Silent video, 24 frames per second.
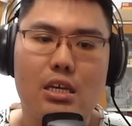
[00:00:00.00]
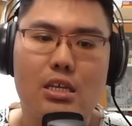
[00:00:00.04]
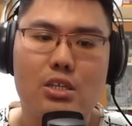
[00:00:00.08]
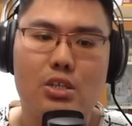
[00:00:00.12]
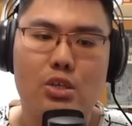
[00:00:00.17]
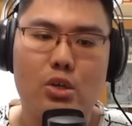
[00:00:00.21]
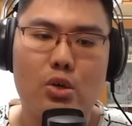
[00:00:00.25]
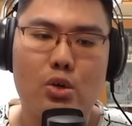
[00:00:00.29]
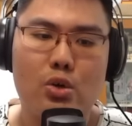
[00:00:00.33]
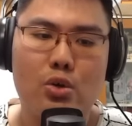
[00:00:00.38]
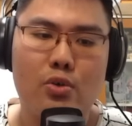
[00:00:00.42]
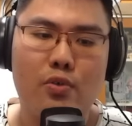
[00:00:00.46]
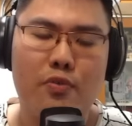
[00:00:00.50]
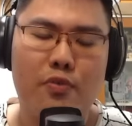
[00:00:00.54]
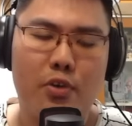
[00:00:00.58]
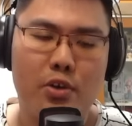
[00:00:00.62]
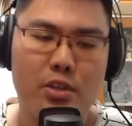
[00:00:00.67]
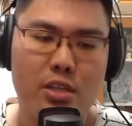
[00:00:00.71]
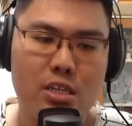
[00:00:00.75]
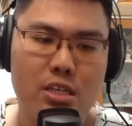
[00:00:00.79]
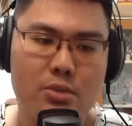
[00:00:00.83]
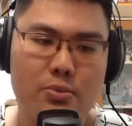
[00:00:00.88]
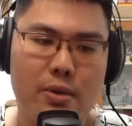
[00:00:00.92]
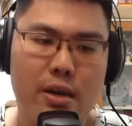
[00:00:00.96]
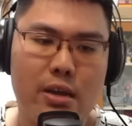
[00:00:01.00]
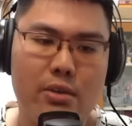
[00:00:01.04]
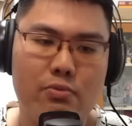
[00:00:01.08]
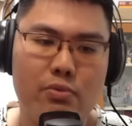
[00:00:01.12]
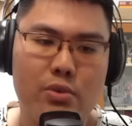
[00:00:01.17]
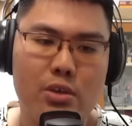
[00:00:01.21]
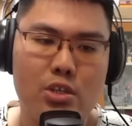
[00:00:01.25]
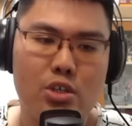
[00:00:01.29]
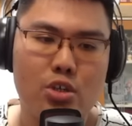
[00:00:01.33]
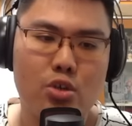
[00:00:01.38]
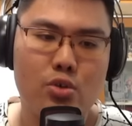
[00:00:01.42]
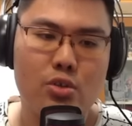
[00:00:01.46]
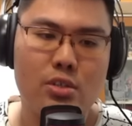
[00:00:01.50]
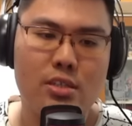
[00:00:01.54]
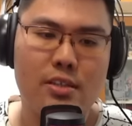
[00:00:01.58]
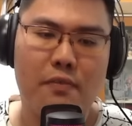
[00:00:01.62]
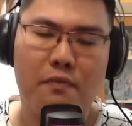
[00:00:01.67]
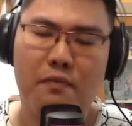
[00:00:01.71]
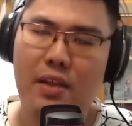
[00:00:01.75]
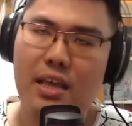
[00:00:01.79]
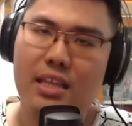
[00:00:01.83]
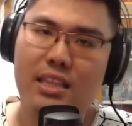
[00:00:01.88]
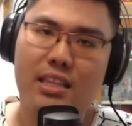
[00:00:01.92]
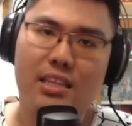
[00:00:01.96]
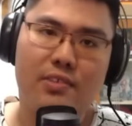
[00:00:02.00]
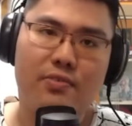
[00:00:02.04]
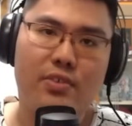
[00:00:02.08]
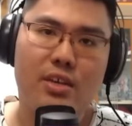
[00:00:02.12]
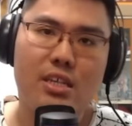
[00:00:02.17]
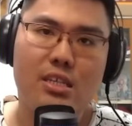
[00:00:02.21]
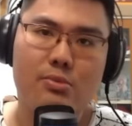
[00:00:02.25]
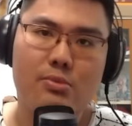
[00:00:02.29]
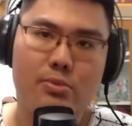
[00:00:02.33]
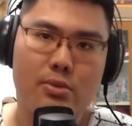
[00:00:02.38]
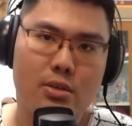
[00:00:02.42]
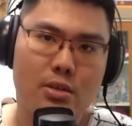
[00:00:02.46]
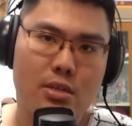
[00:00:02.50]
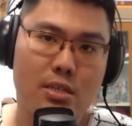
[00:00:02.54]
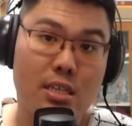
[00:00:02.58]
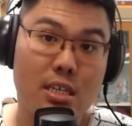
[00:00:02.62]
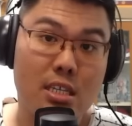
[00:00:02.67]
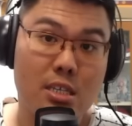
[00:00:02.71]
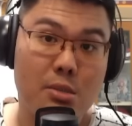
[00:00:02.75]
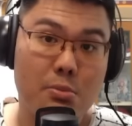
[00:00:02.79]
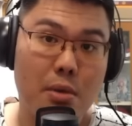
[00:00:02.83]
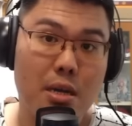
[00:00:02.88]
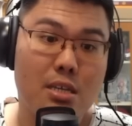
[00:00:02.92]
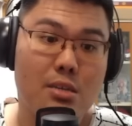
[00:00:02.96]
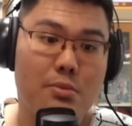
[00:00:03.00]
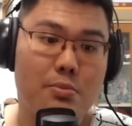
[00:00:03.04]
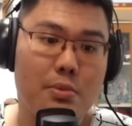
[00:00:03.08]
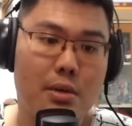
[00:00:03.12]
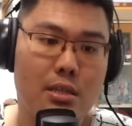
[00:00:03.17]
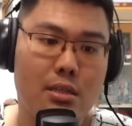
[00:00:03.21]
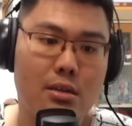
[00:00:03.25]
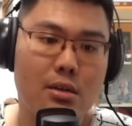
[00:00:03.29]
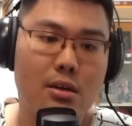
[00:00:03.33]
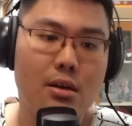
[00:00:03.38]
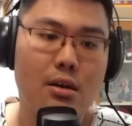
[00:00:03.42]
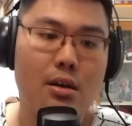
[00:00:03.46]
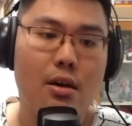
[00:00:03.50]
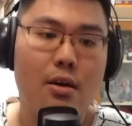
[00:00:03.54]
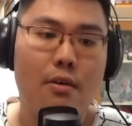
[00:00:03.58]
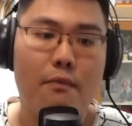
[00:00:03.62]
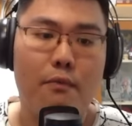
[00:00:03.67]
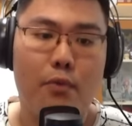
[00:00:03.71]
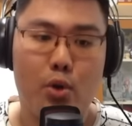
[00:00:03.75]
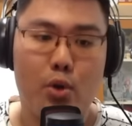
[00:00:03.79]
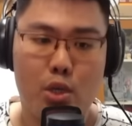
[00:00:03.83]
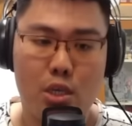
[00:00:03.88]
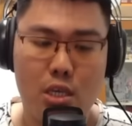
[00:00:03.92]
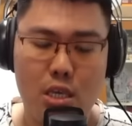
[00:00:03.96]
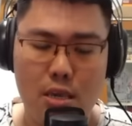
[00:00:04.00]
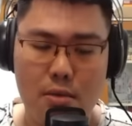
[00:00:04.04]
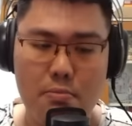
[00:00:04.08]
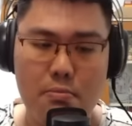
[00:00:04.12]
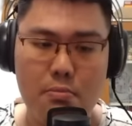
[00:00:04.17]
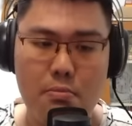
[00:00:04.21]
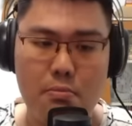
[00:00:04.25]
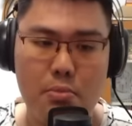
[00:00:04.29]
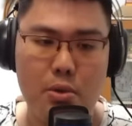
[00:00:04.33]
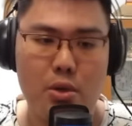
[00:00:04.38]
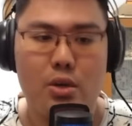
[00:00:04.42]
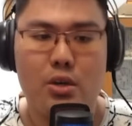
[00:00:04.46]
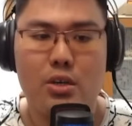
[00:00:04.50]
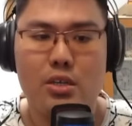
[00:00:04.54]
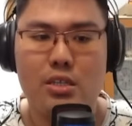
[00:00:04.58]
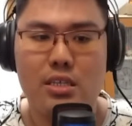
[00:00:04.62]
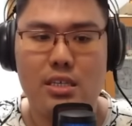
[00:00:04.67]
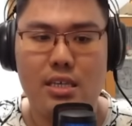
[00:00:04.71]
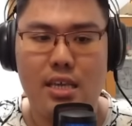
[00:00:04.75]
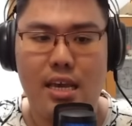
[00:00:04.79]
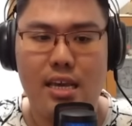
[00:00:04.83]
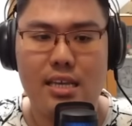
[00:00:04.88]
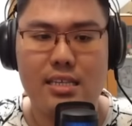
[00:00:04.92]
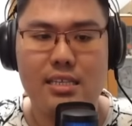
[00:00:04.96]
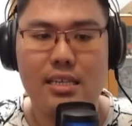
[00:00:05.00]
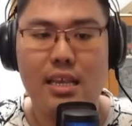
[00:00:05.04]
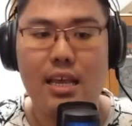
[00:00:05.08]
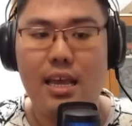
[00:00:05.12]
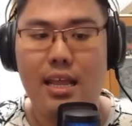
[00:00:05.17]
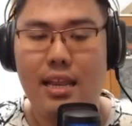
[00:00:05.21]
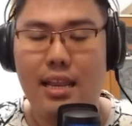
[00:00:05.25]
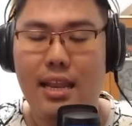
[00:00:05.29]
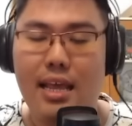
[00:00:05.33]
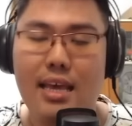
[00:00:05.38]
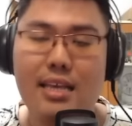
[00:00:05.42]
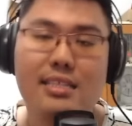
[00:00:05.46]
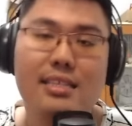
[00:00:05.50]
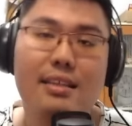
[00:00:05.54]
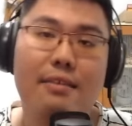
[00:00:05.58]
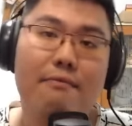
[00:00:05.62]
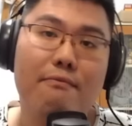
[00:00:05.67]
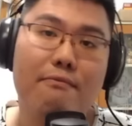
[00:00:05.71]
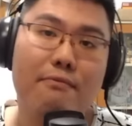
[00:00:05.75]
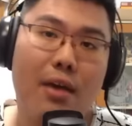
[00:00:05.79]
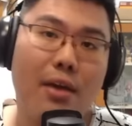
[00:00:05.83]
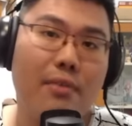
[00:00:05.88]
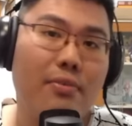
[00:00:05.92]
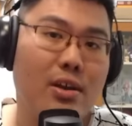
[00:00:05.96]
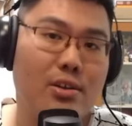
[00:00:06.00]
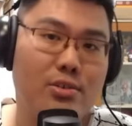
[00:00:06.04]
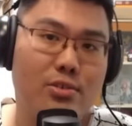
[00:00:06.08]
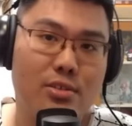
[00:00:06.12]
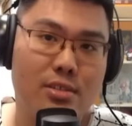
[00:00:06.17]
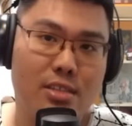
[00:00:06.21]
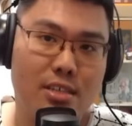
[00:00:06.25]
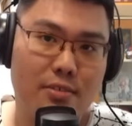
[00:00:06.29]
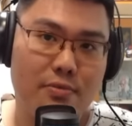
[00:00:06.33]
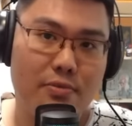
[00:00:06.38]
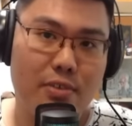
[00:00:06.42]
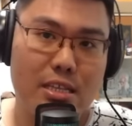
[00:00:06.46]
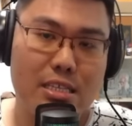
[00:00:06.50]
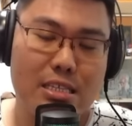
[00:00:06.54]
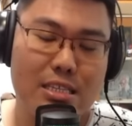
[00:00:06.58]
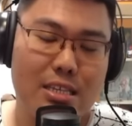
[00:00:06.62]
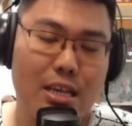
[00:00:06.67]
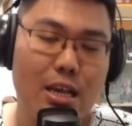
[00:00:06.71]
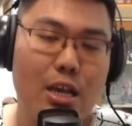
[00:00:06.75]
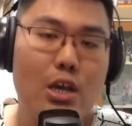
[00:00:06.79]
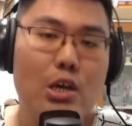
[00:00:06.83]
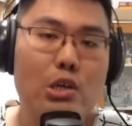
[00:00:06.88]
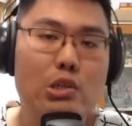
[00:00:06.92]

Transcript: So for this one, we chose the flat defense because it's much better for him because he has less than 500 defense.